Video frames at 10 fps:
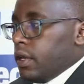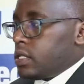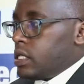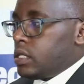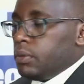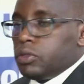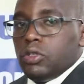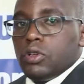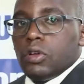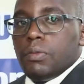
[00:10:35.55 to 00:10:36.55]
system should
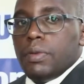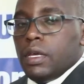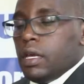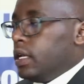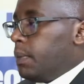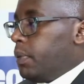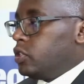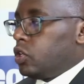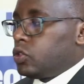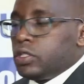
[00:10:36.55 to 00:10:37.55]
also be in a
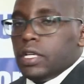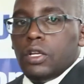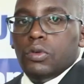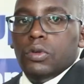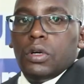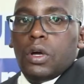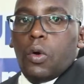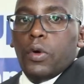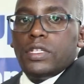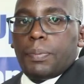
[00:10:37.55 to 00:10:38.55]
position to tell you
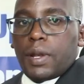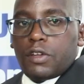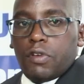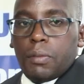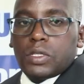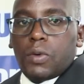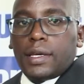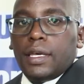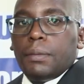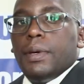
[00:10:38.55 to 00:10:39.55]
which platform is
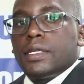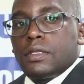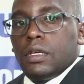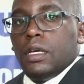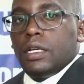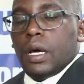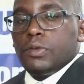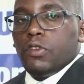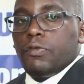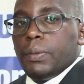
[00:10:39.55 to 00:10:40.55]
working best in terms
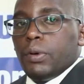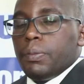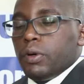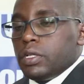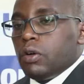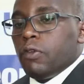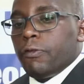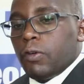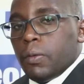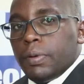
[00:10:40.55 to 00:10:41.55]
of people reporting
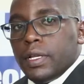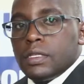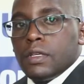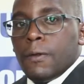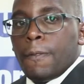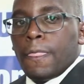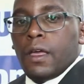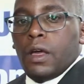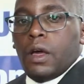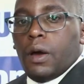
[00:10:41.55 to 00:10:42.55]
complaints.
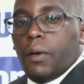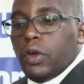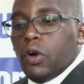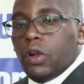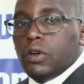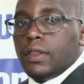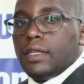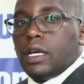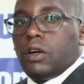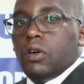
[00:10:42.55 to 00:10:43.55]
We all know that
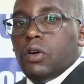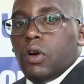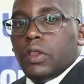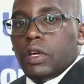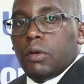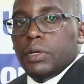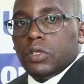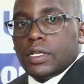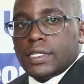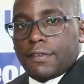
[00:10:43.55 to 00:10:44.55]
all the
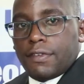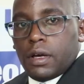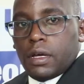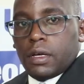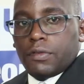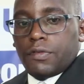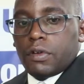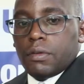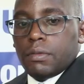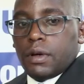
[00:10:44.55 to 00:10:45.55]
commissions suffer
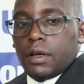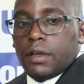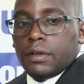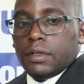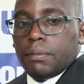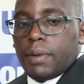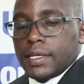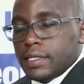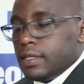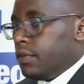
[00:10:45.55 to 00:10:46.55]
from
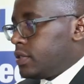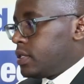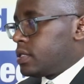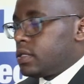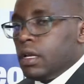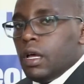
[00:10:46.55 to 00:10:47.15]
budget deficits.